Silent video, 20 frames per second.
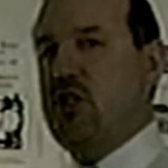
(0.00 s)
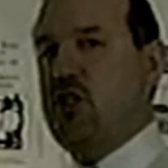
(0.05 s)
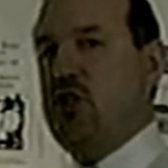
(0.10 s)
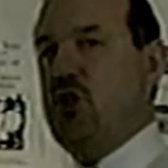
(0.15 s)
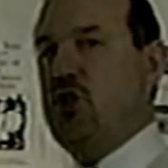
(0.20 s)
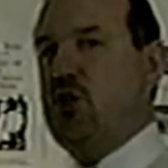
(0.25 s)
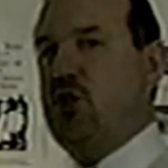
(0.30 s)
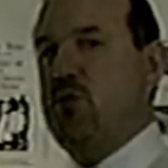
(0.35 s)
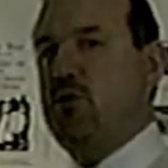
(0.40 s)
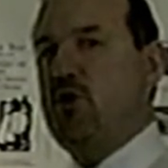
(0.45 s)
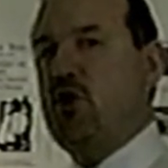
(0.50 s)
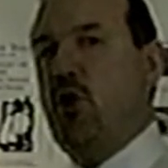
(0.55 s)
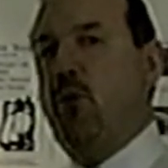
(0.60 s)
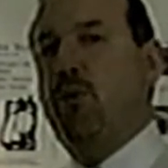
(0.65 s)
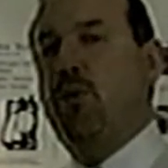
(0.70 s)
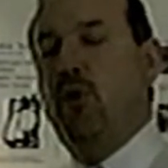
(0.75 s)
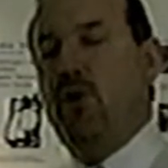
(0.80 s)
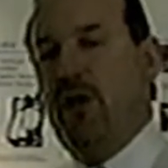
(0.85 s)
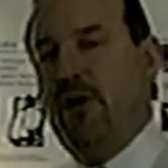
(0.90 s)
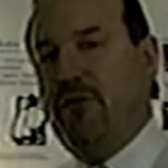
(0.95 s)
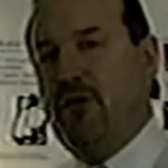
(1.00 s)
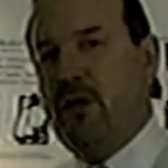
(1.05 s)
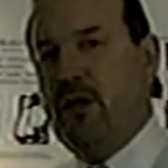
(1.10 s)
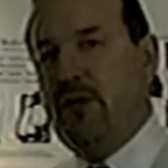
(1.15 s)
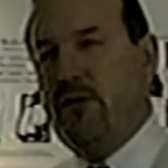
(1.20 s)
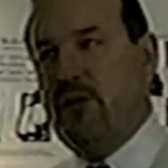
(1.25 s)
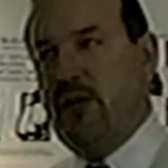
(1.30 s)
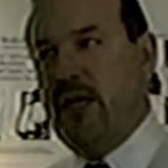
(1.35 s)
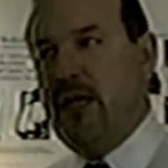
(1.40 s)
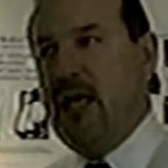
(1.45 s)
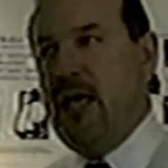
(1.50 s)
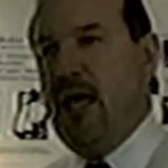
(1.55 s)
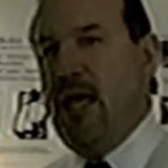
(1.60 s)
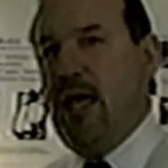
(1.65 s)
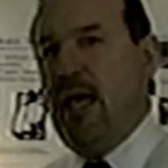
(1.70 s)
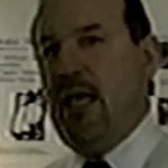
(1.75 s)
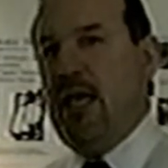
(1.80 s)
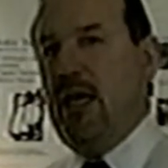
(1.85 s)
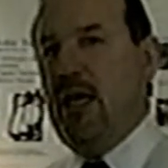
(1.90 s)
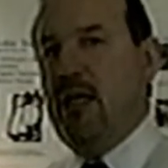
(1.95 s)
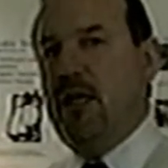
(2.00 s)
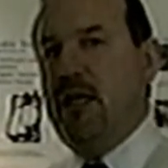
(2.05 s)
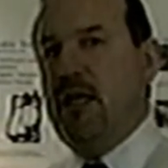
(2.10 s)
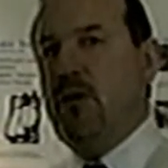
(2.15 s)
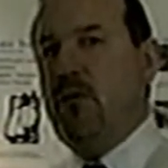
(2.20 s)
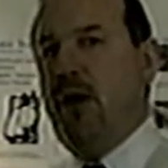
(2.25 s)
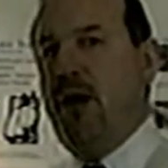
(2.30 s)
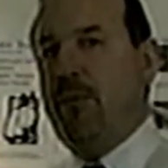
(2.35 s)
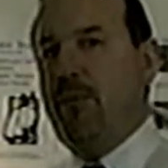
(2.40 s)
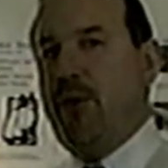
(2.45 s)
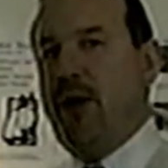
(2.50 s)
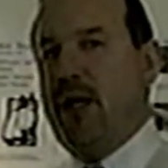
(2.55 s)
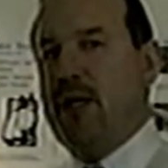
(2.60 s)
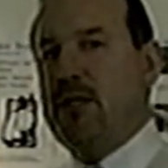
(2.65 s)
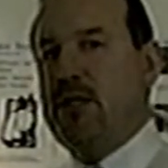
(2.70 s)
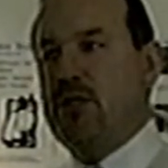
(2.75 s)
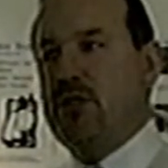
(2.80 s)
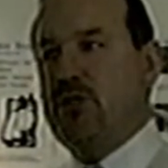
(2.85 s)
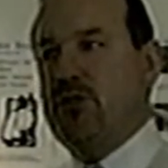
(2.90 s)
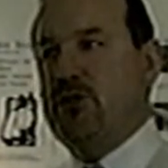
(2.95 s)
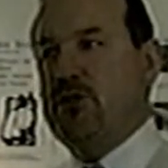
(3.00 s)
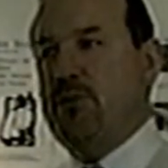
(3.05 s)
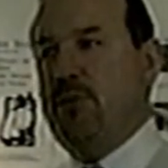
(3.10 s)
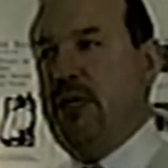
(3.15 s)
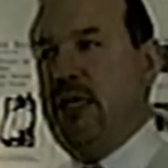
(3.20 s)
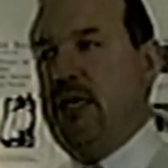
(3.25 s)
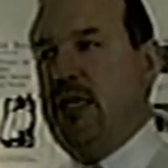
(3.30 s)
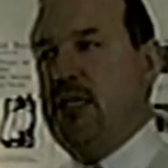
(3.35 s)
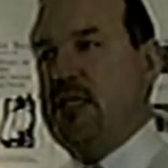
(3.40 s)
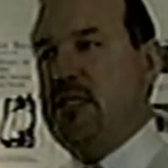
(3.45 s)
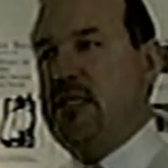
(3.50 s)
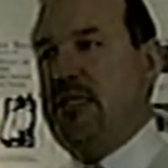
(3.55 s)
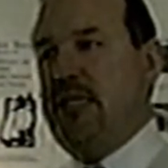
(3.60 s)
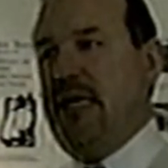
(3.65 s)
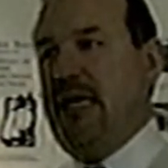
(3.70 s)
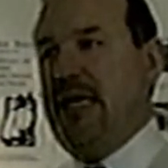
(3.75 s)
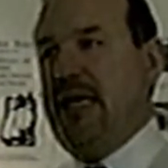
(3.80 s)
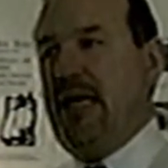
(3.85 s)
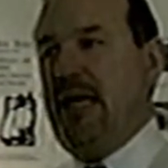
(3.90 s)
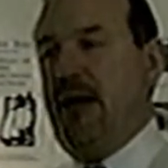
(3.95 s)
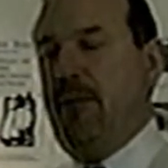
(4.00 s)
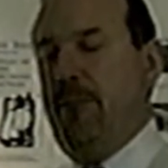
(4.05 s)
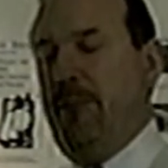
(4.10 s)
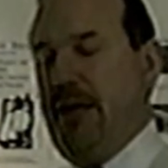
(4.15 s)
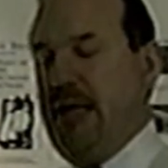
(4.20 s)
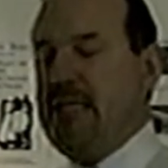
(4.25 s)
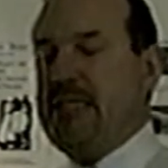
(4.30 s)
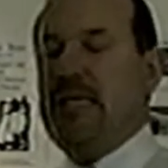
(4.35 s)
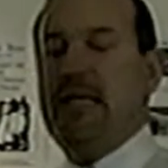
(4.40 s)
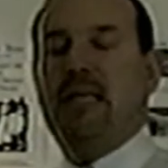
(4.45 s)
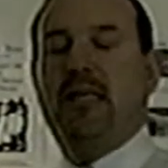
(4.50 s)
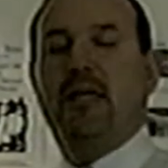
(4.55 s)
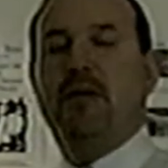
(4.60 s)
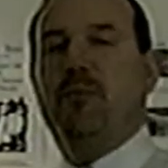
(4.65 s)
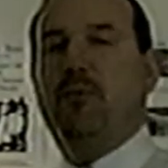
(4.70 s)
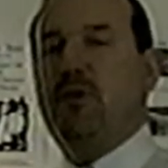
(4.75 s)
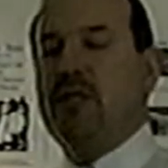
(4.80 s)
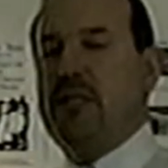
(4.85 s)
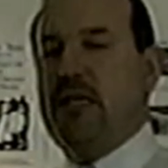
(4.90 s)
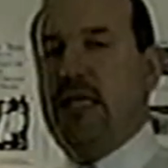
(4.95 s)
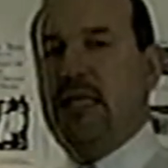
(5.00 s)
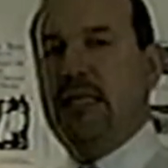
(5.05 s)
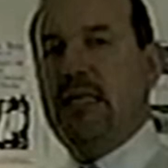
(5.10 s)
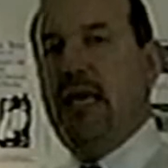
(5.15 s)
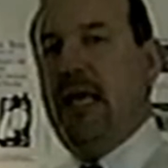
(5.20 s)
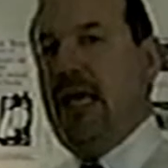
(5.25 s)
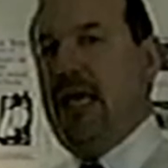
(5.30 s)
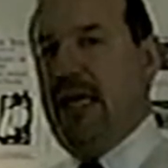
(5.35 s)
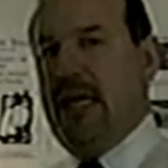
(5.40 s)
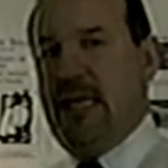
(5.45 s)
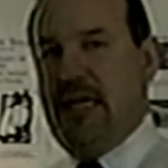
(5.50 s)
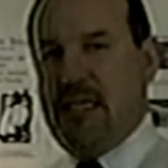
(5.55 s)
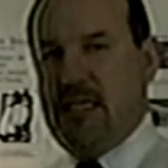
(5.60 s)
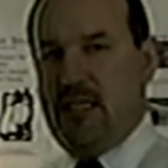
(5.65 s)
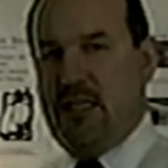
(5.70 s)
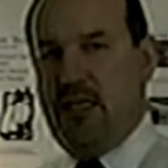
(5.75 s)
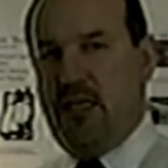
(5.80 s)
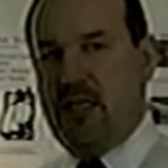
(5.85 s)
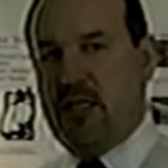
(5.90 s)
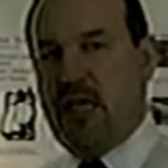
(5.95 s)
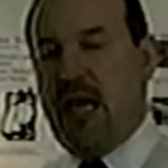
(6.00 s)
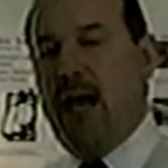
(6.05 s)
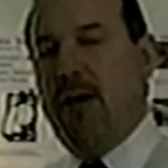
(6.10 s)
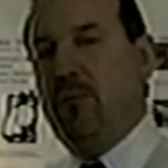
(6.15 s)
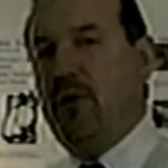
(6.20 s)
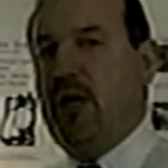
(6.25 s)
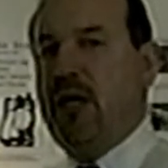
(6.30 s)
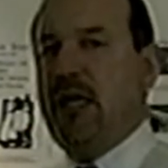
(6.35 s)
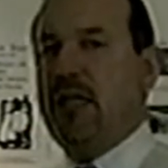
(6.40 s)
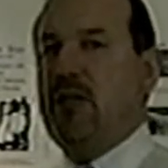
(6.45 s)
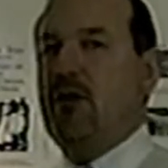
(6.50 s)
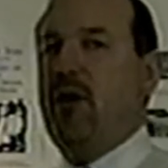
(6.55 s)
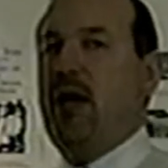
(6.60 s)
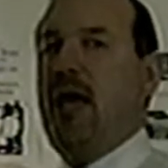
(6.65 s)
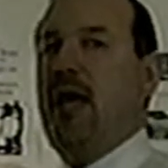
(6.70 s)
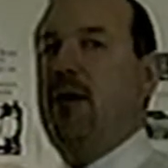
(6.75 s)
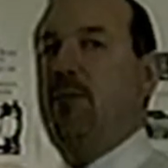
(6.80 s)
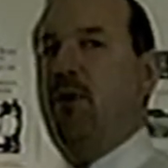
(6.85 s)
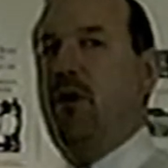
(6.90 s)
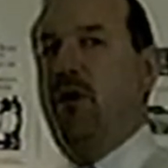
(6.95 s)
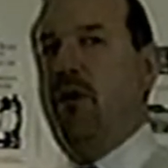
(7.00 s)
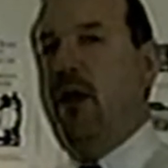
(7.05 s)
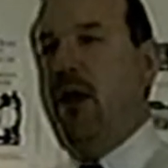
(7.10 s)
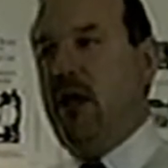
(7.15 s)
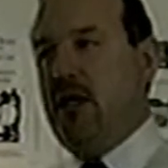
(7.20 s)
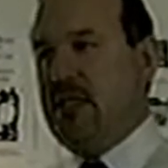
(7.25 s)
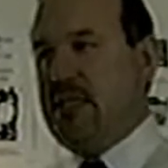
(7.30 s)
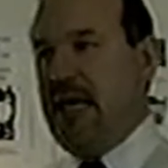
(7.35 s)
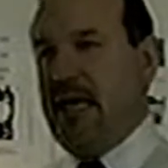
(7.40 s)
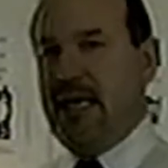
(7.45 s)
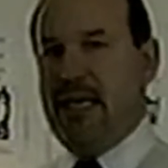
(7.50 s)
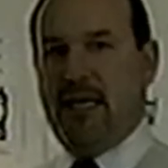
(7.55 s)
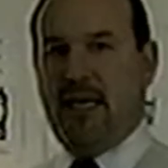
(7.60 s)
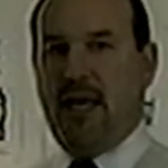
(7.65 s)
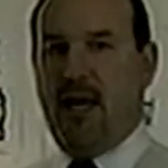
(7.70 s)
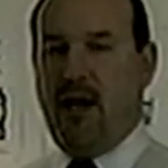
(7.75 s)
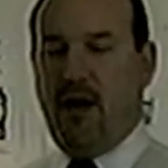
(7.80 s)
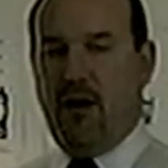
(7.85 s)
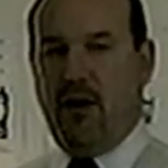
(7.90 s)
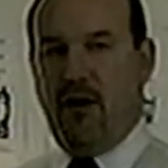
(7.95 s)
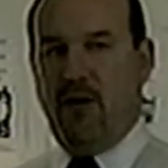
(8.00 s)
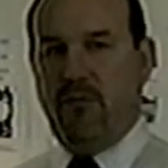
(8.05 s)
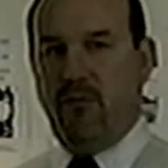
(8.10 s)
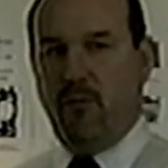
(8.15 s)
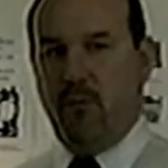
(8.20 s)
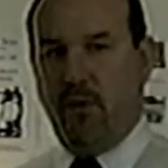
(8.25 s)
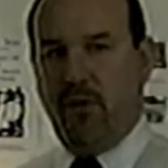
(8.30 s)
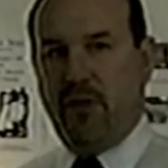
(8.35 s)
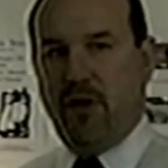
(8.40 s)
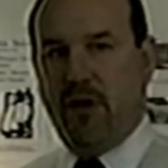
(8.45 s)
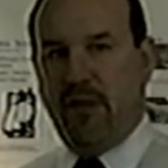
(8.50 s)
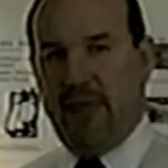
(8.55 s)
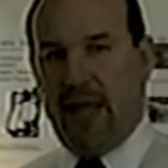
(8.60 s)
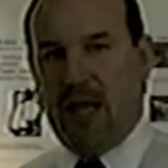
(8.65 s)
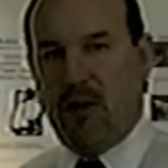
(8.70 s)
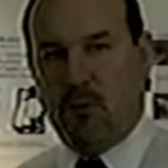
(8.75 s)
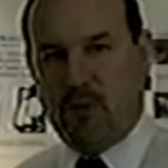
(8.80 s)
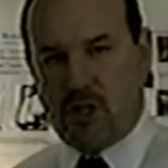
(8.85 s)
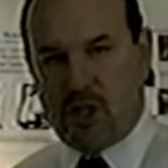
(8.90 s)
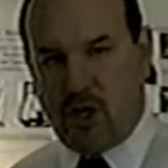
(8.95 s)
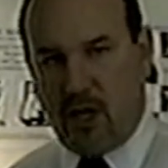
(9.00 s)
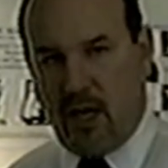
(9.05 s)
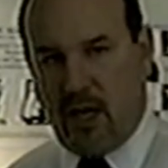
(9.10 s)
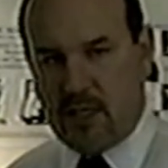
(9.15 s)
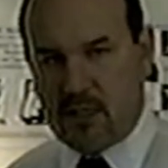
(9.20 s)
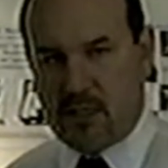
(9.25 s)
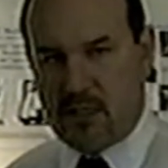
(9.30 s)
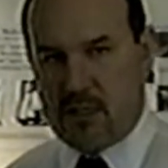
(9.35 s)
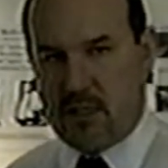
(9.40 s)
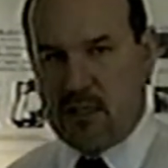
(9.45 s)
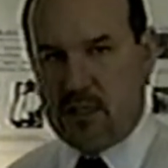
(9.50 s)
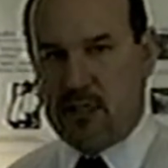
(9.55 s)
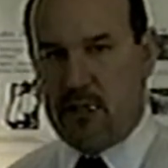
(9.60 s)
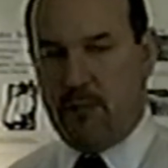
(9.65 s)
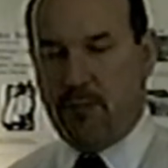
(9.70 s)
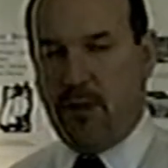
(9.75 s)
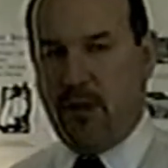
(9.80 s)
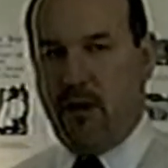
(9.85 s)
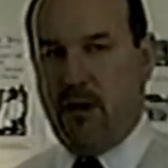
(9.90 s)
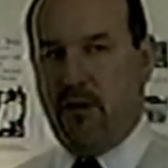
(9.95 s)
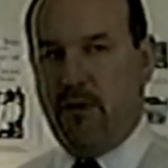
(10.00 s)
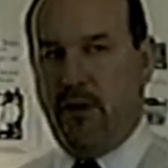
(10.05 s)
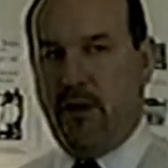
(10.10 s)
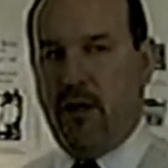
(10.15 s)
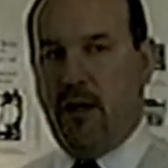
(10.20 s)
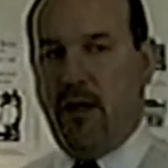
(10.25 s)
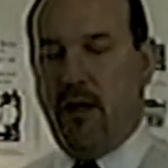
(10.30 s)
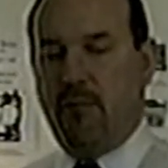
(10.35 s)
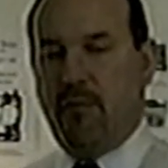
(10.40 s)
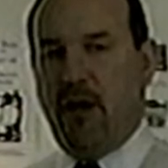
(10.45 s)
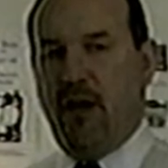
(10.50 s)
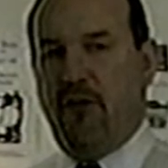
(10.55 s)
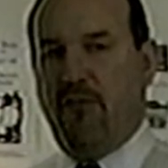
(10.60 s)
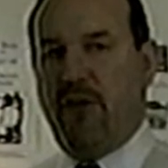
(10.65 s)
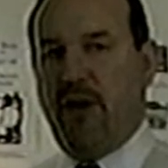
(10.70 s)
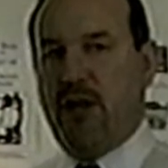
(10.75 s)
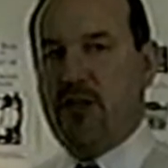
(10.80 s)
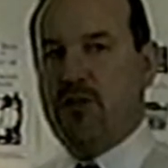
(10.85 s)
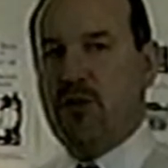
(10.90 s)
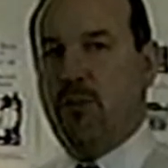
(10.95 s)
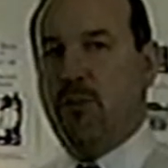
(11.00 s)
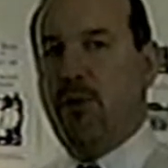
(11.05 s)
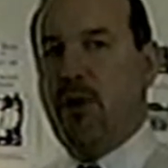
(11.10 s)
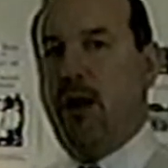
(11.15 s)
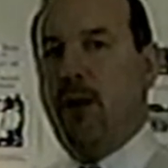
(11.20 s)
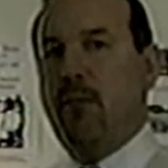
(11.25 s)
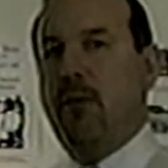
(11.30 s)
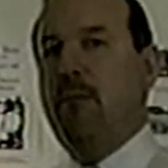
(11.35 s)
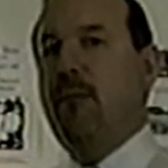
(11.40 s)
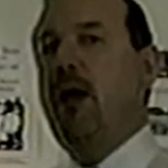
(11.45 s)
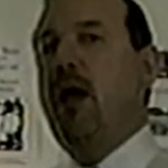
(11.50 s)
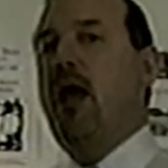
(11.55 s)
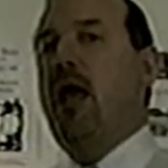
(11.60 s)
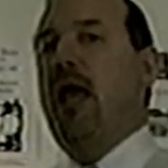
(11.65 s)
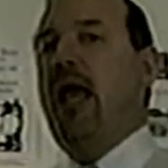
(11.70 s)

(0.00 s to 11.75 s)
used so proliferatively in equine practitioners, because they basically present it as this: I'm going to get their animal taken care of with that which causes the myofascial problem,